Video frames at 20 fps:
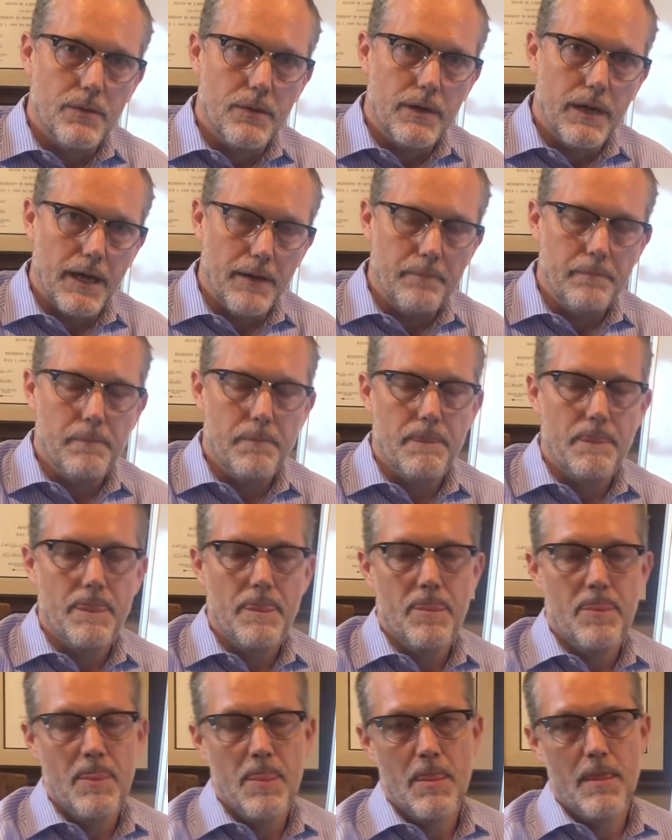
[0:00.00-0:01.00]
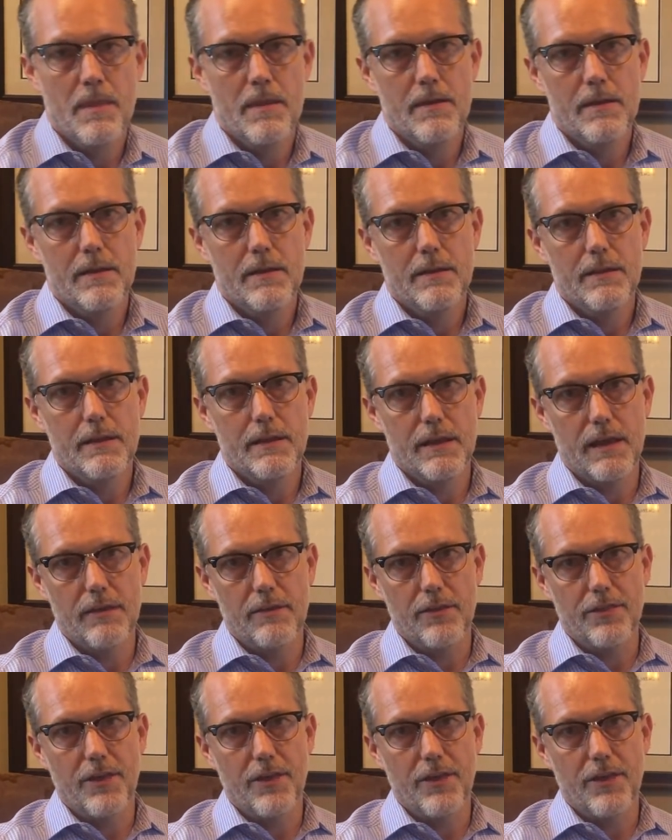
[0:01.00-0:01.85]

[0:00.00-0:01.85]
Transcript: Okay? The other